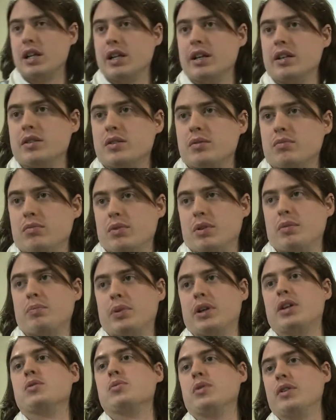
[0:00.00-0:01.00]
tellies,
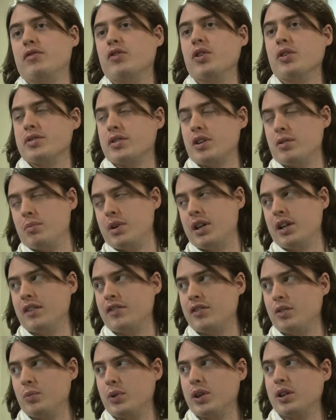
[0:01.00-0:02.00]
because we've got so many
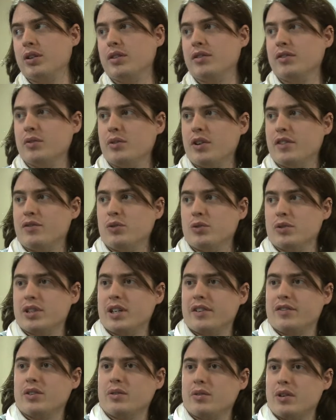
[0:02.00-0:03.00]
of them, we can afford
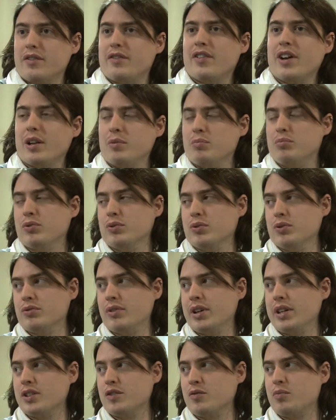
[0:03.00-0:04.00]
to have a fairly
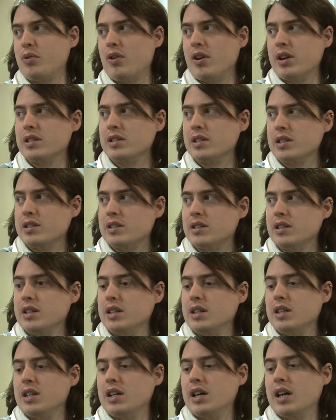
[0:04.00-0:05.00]
broad range of prices.
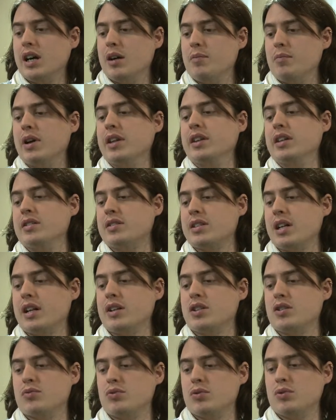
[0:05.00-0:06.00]
And these
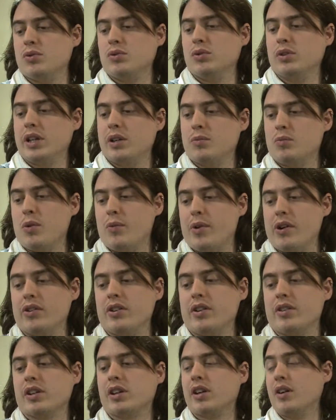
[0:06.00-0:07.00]
tellies are all, in one way or
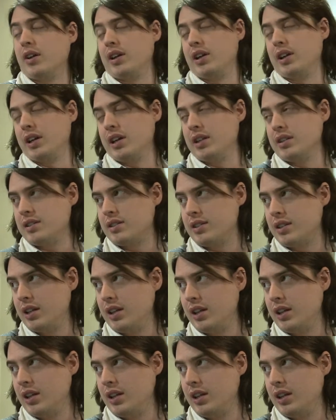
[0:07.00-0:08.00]
another, going against
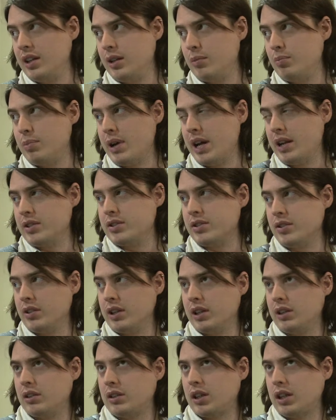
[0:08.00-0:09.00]
the
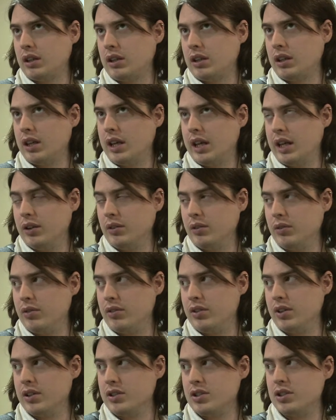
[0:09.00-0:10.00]
Panasonic
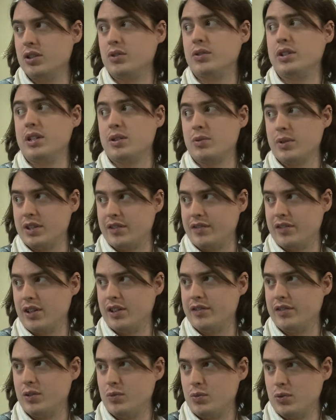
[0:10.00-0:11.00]
L32
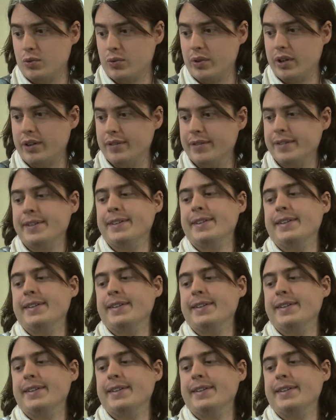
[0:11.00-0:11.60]
D25 award winner.